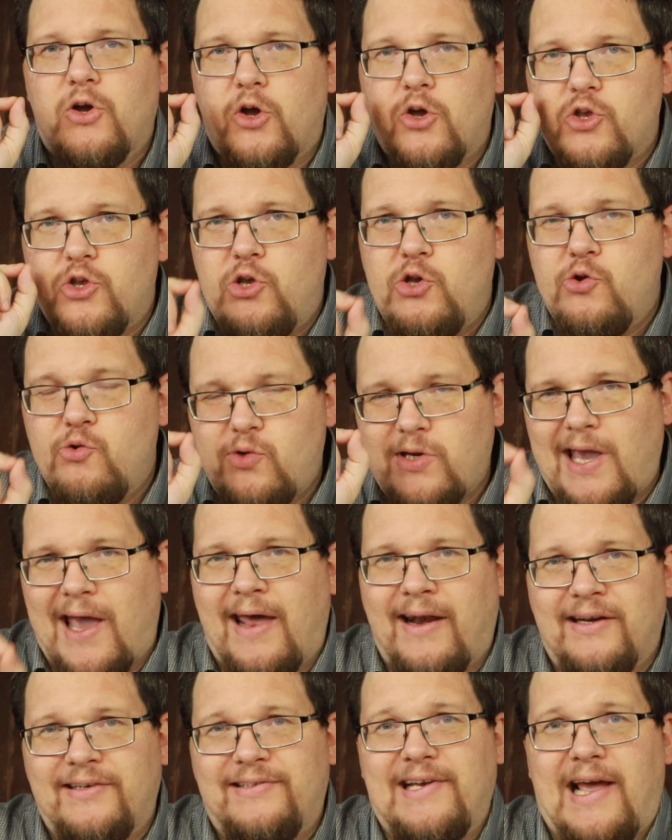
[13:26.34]
you
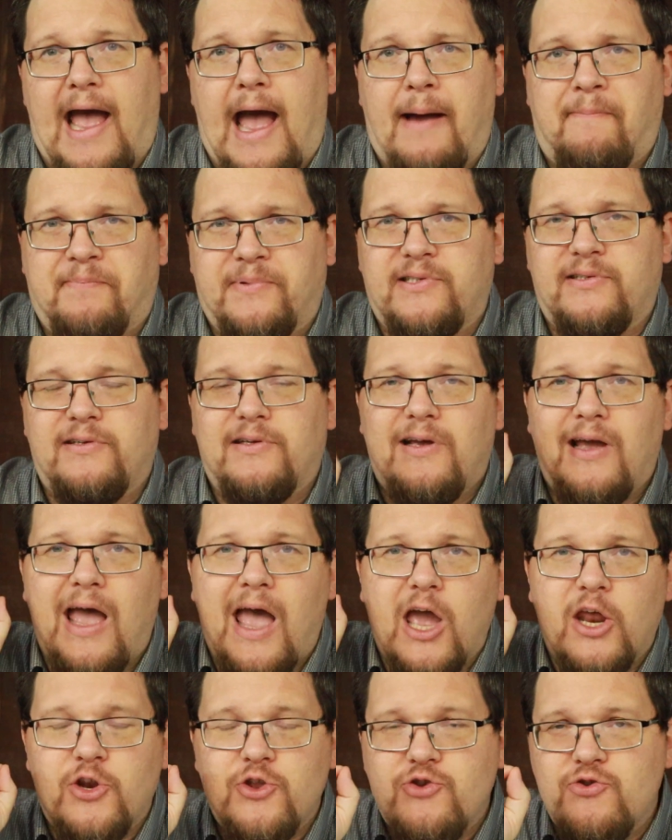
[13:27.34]
can adapt
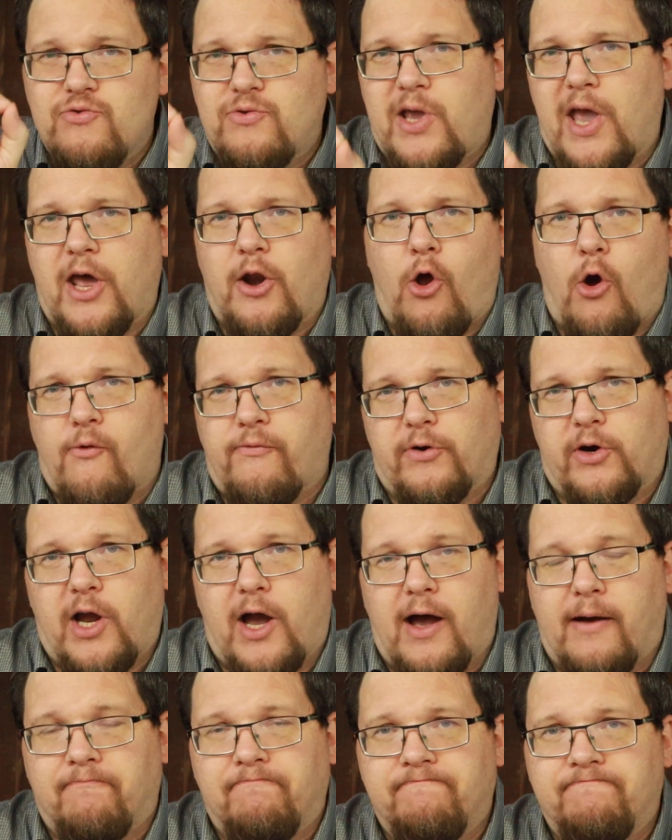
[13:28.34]
and you can
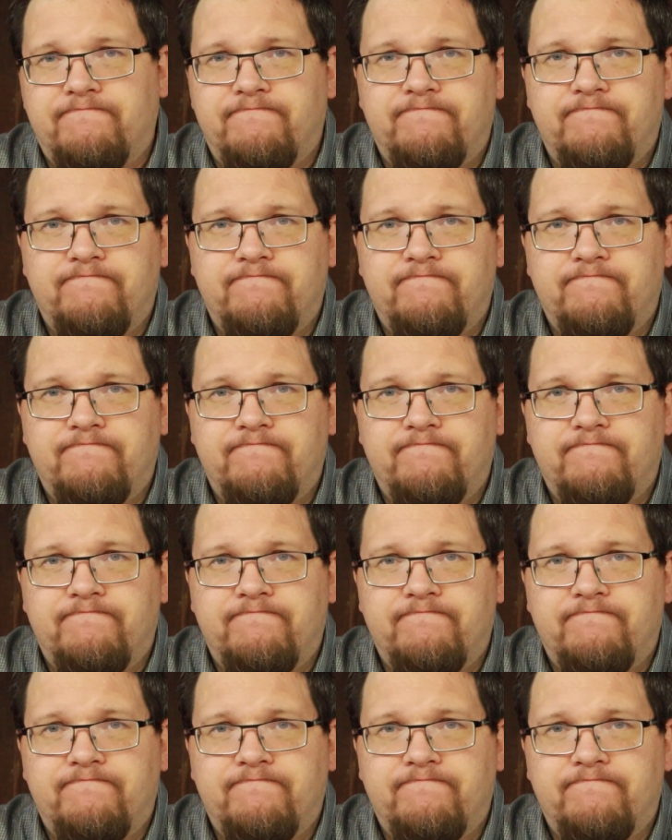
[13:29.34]
overcome.